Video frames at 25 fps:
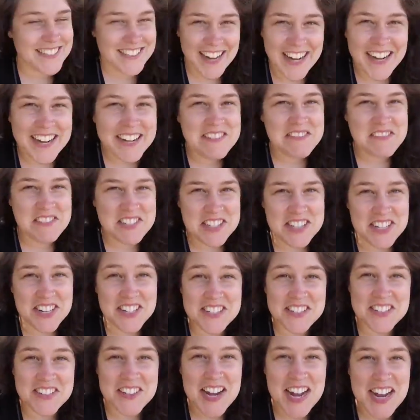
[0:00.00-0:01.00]
Today I want to
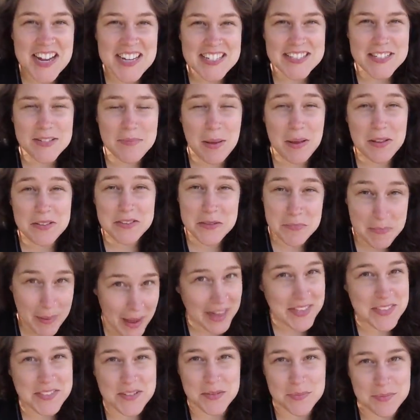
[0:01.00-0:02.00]
talk to you guys about the
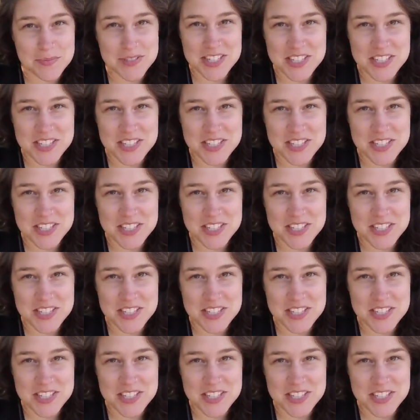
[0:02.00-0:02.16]
bathroom